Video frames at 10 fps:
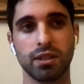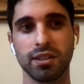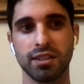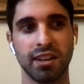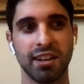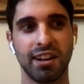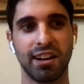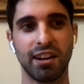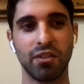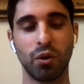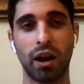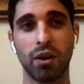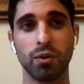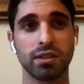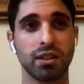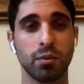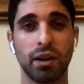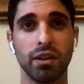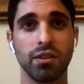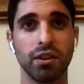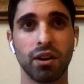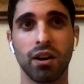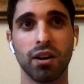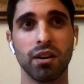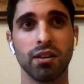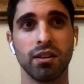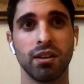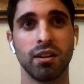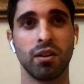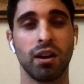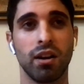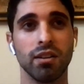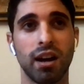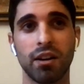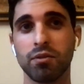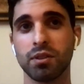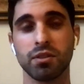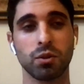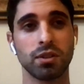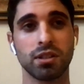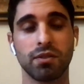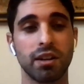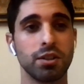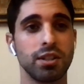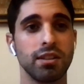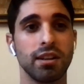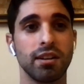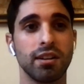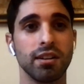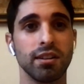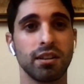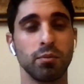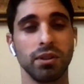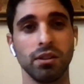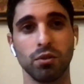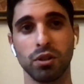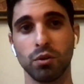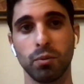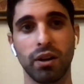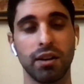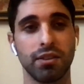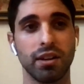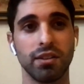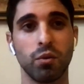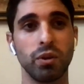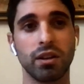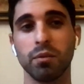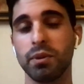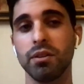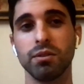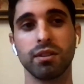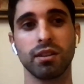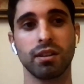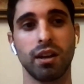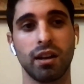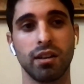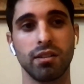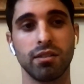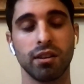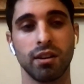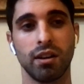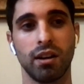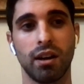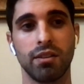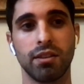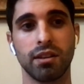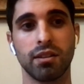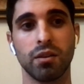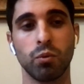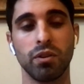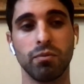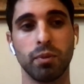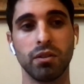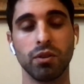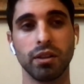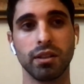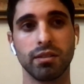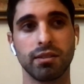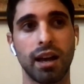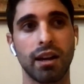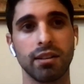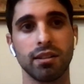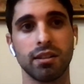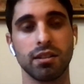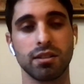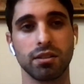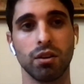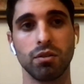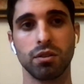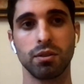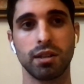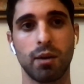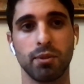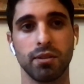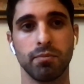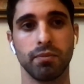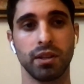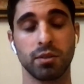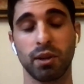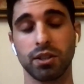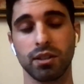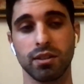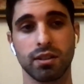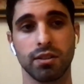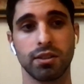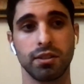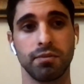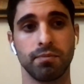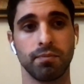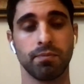Because uh, I always think about there are a lot of sources of energy that are completely renewable out there that we could be using, and uh, I think that we've been really stagnant and slow to adopt them, especially in this country.